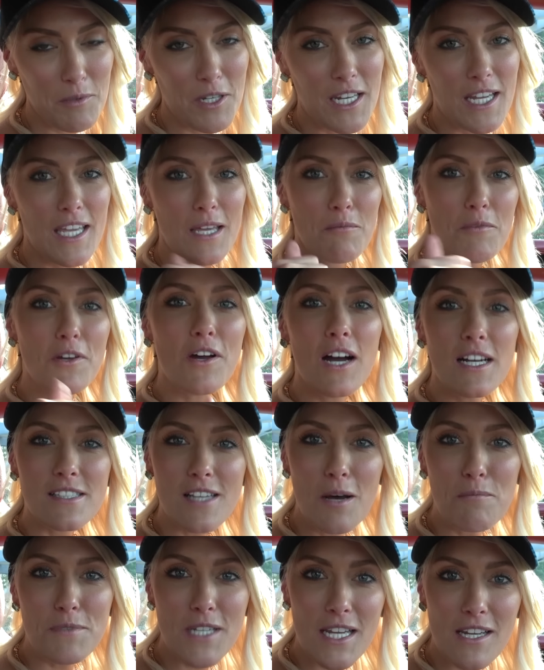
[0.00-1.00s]
I'm going to keep you
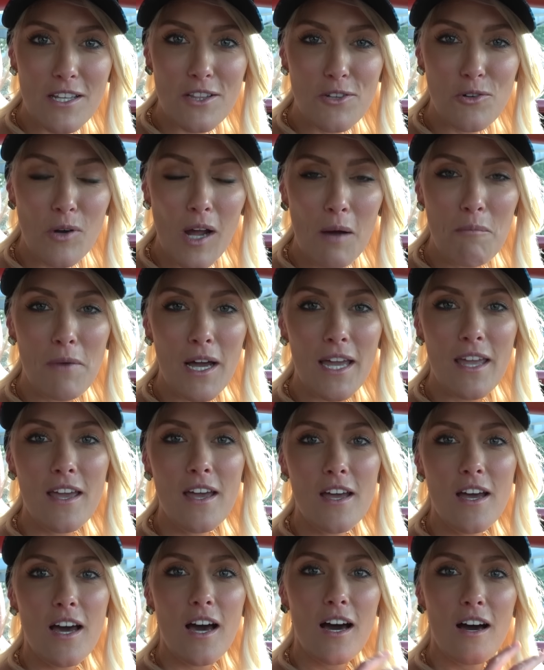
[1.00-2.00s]
guys updated throughout my
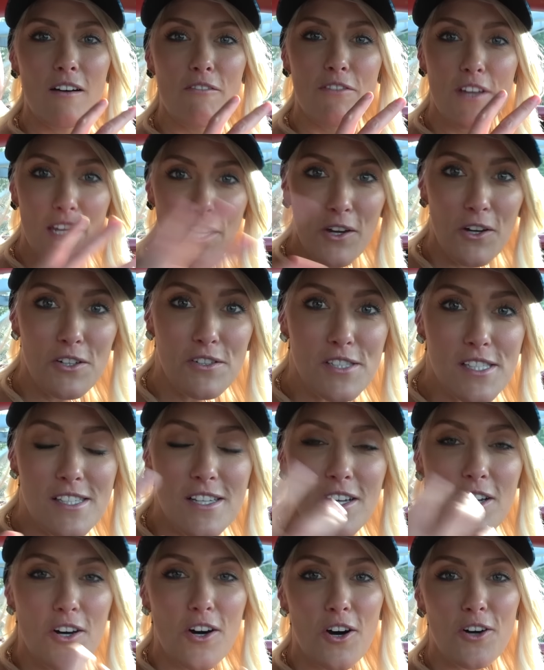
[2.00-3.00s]
uh,
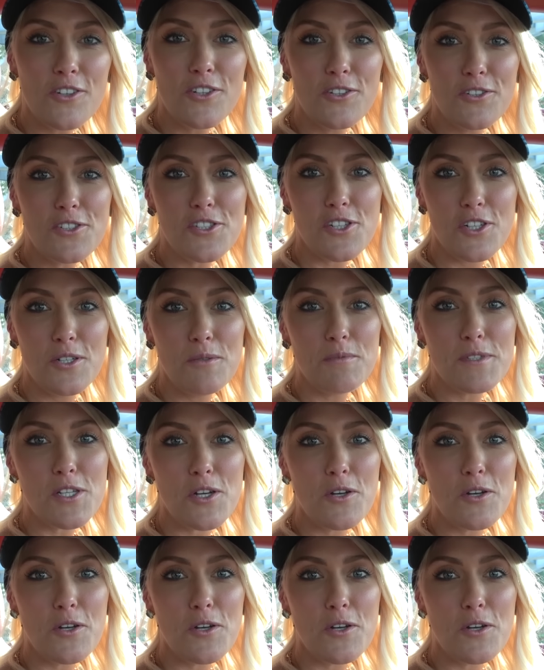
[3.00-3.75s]
videos on YouTube.